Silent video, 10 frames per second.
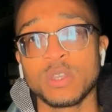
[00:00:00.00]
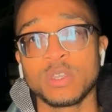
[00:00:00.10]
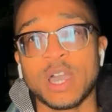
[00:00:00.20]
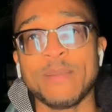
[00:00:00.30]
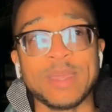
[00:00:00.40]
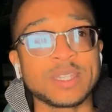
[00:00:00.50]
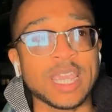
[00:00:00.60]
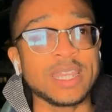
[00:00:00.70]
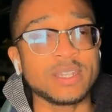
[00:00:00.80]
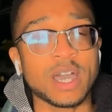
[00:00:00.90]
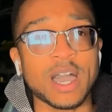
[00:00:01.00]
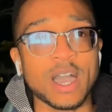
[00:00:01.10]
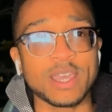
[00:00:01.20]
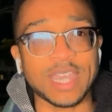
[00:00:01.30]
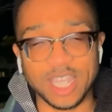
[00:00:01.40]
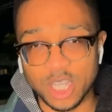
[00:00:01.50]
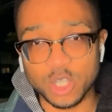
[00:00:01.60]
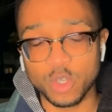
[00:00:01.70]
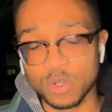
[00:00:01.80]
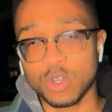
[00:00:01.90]
I maintain that he is
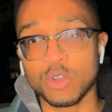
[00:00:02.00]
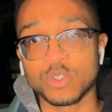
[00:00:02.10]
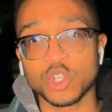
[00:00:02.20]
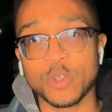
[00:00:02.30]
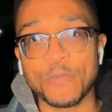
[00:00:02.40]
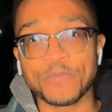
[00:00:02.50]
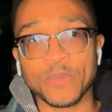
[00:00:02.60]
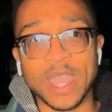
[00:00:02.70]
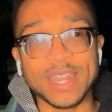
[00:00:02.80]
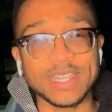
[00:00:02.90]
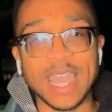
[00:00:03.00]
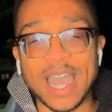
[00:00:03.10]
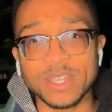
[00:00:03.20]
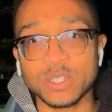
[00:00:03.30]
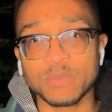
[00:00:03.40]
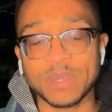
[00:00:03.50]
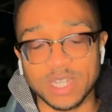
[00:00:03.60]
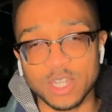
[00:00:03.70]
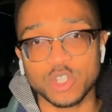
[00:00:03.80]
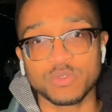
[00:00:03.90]
a good coach and he has
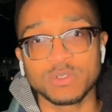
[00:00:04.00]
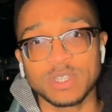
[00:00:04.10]
potential.